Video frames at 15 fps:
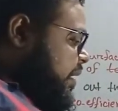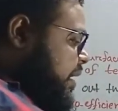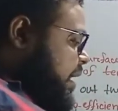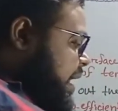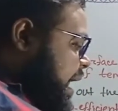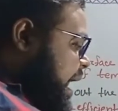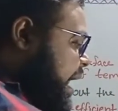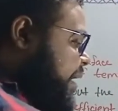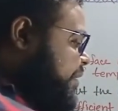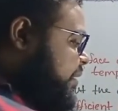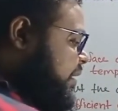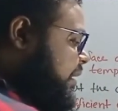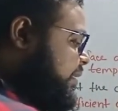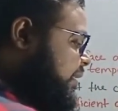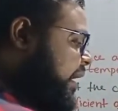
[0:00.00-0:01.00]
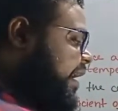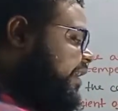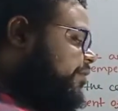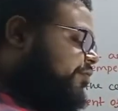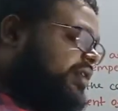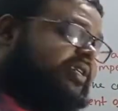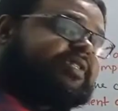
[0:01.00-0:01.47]
and the
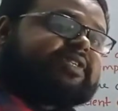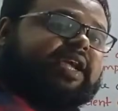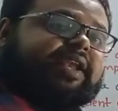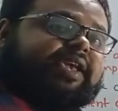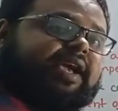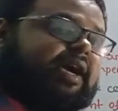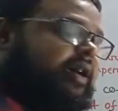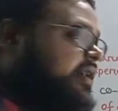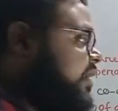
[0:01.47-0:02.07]
increased area